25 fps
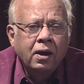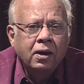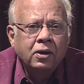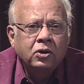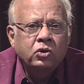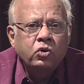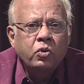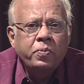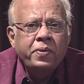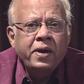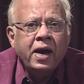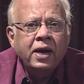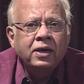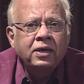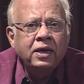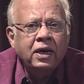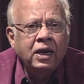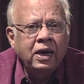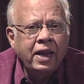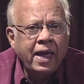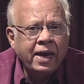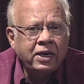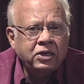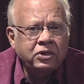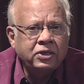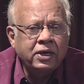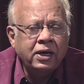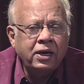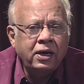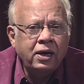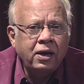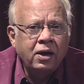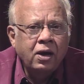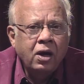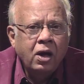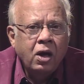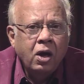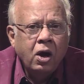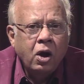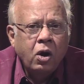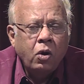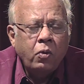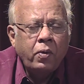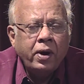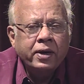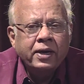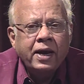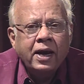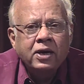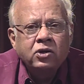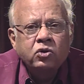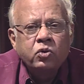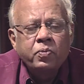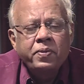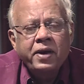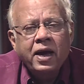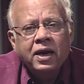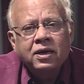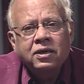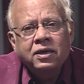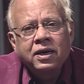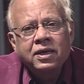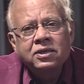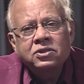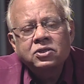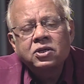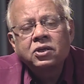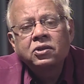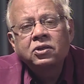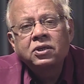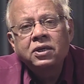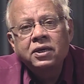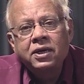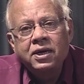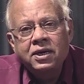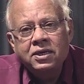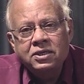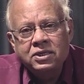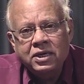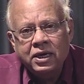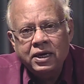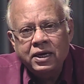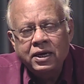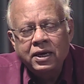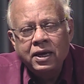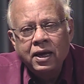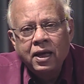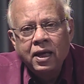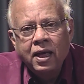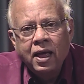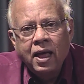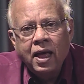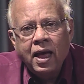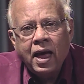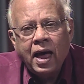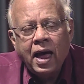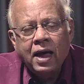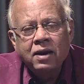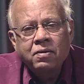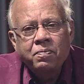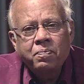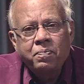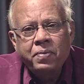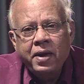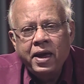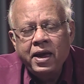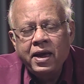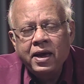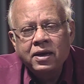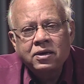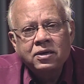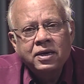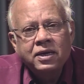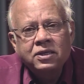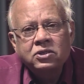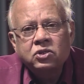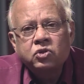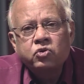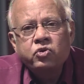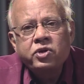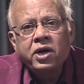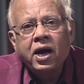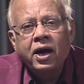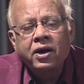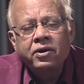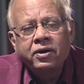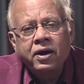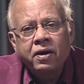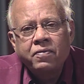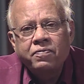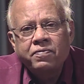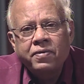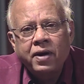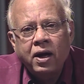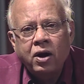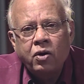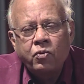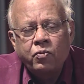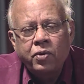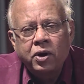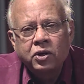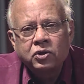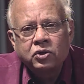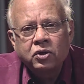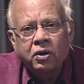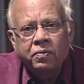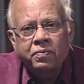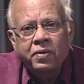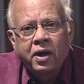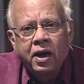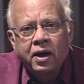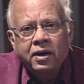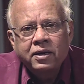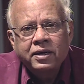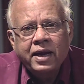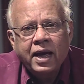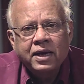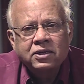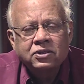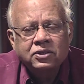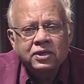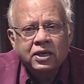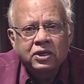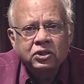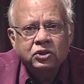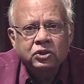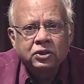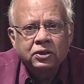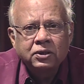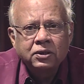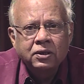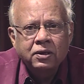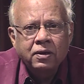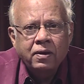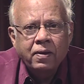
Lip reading: To be an elector, one had to be at least 30 and pay at least 300 francs worth of taxation.